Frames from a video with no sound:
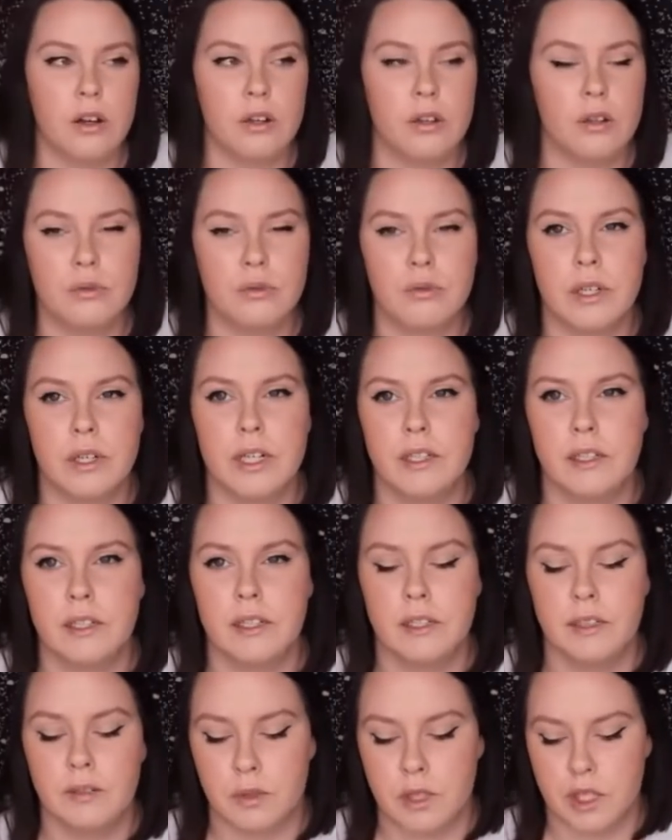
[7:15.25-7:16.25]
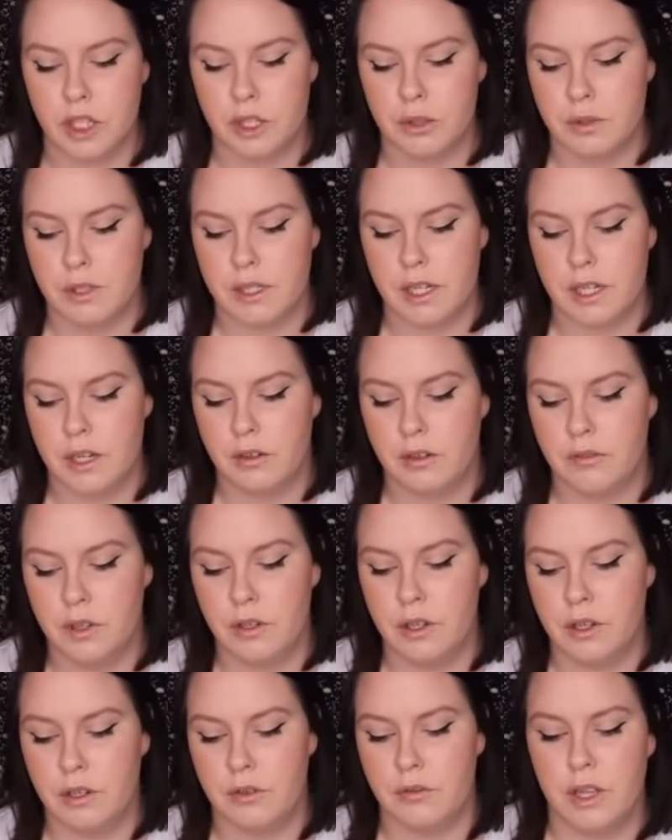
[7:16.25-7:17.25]
article written where she was
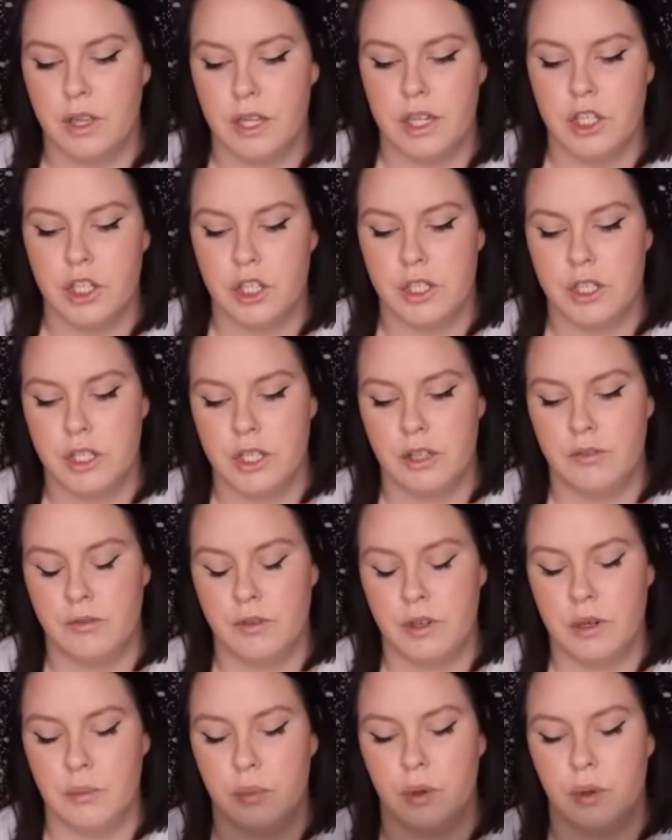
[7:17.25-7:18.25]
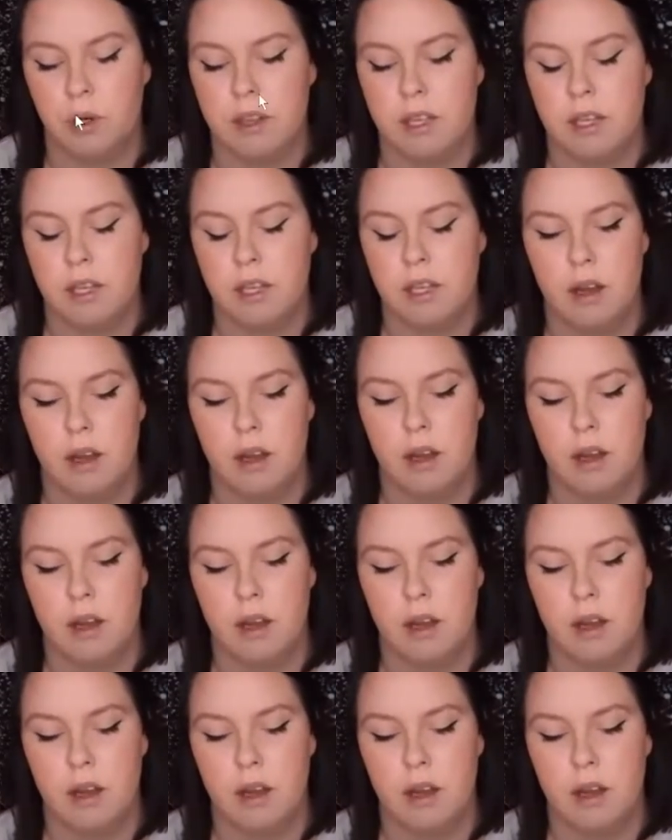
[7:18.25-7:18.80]
interviewed in relation to the birthing